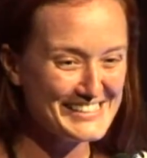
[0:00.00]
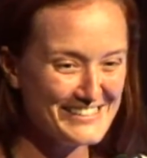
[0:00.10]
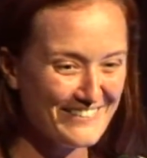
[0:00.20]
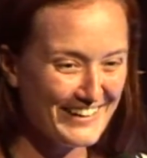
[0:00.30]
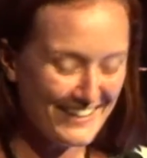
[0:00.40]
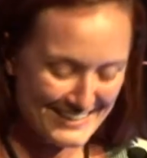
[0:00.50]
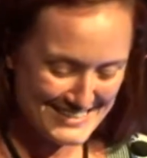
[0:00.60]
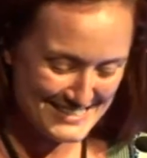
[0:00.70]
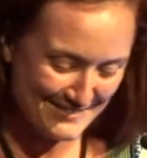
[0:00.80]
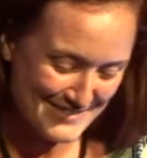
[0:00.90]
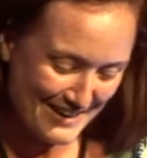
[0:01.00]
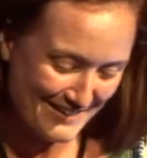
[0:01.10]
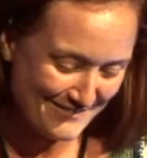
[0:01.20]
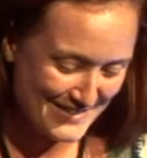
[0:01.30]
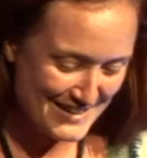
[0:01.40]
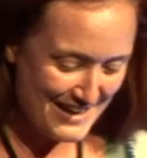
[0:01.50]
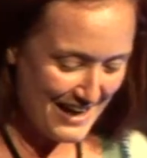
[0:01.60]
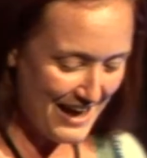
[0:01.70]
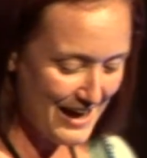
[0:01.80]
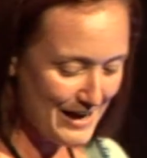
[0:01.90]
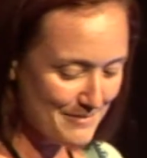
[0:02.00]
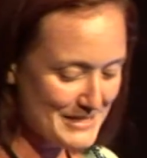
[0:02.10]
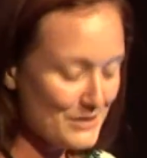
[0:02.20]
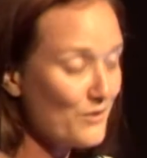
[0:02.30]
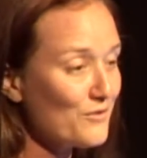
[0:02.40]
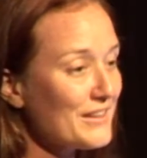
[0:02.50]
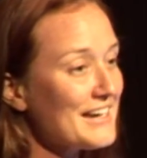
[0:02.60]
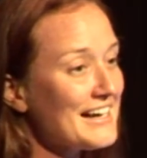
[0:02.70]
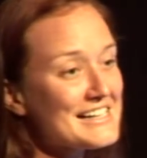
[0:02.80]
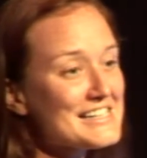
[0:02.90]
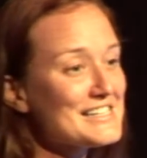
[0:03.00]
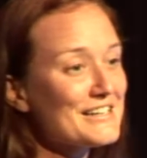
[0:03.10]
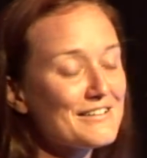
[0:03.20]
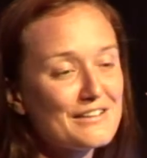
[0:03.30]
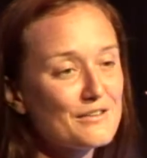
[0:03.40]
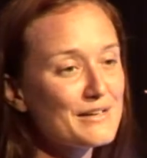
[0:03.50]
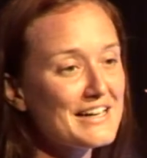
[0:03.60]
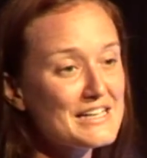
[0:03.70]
going on at the same time. And so over the next three,